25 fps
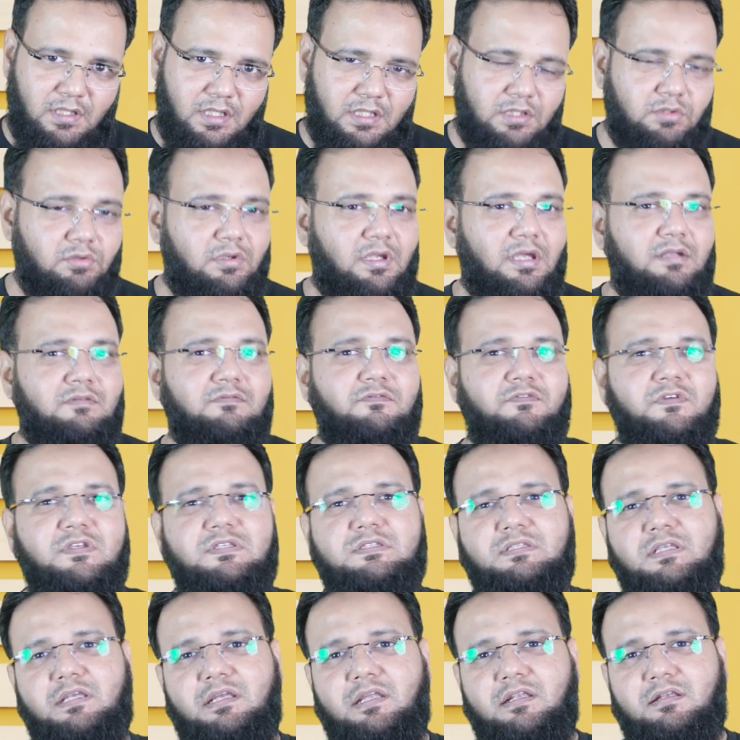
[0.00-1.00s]
You can
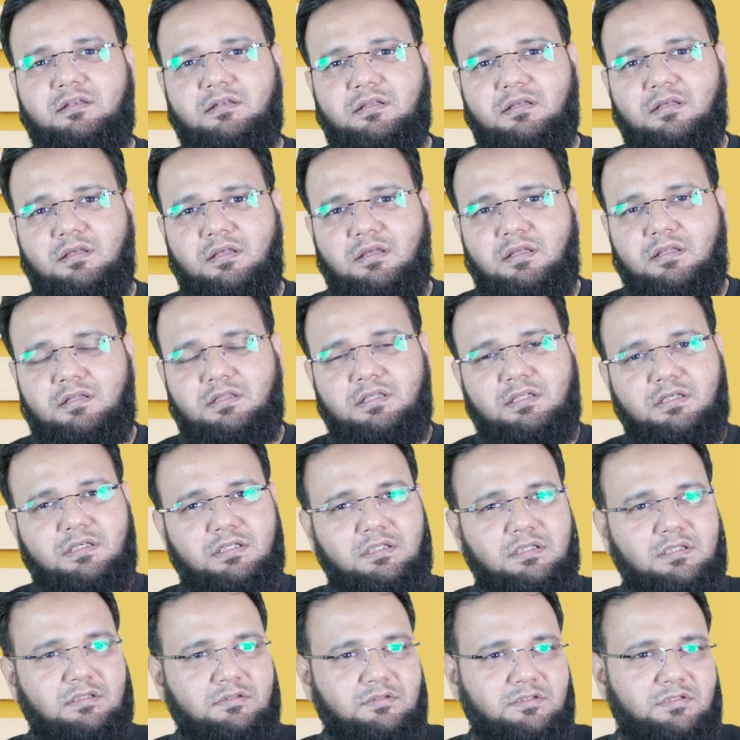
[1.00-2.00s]
visit
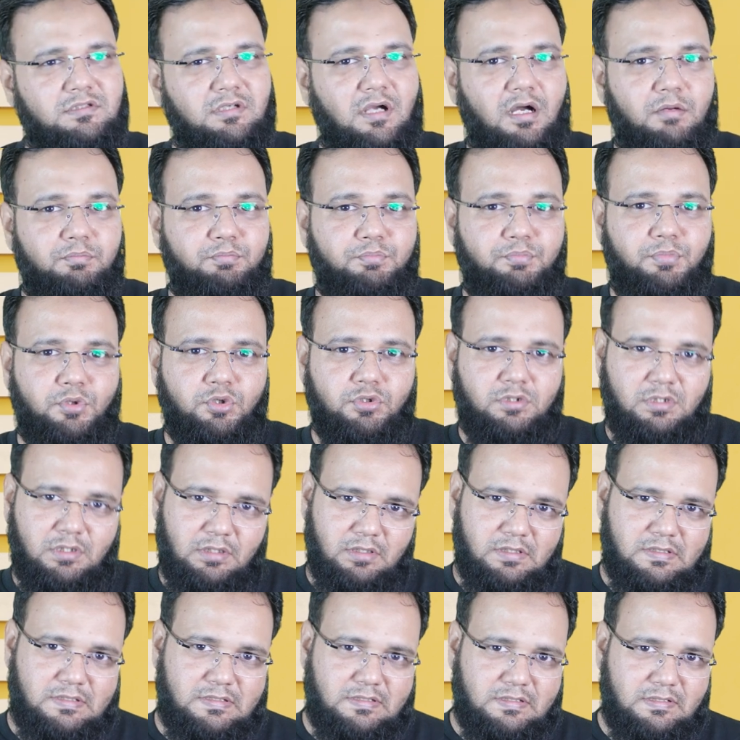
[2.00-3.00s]
the job
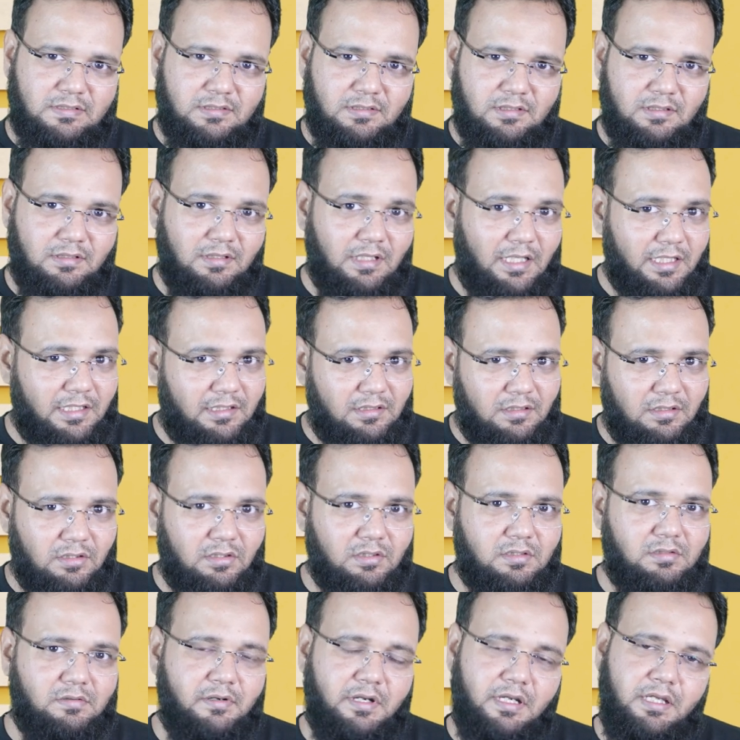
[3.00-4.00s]
portals like
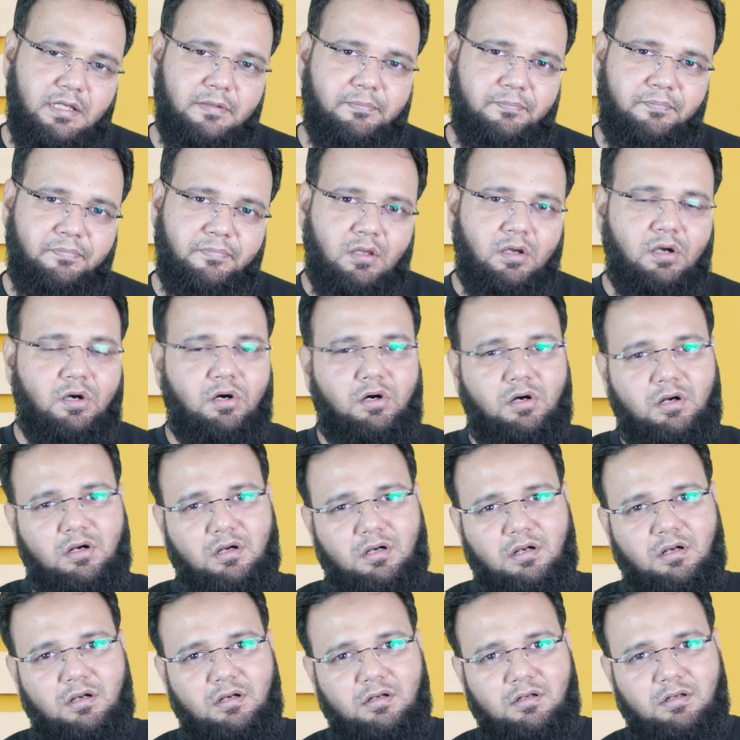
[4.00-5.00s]
Naukri
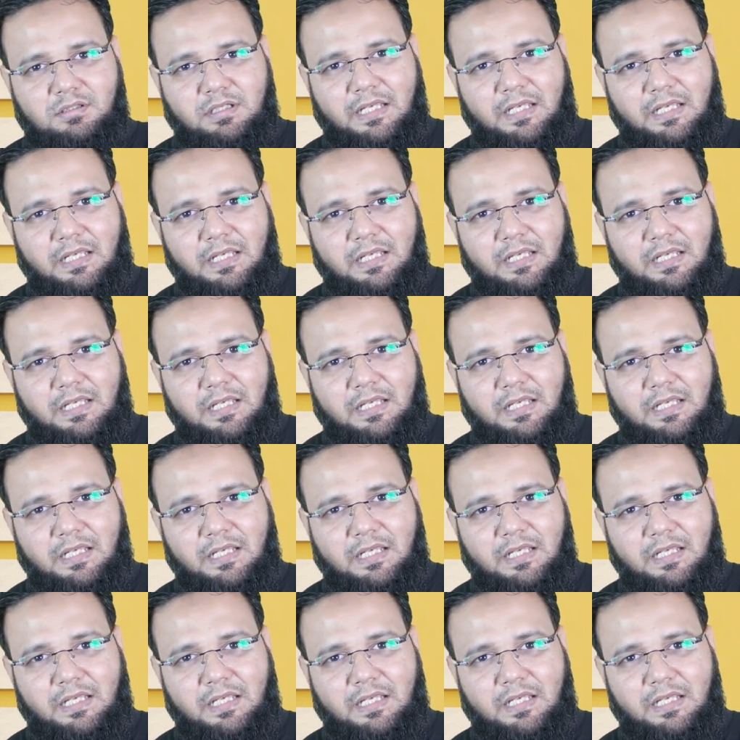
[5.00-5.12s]
or